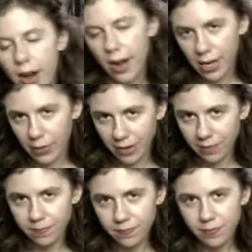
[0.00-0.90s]
Anyway,
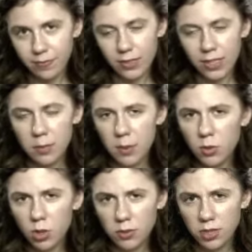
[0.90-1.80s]
people
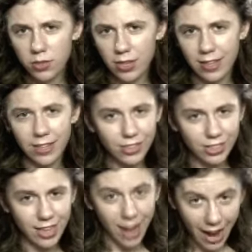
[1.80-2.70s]
go up to you and they don't
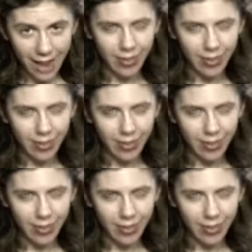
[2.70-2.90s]
just say hi.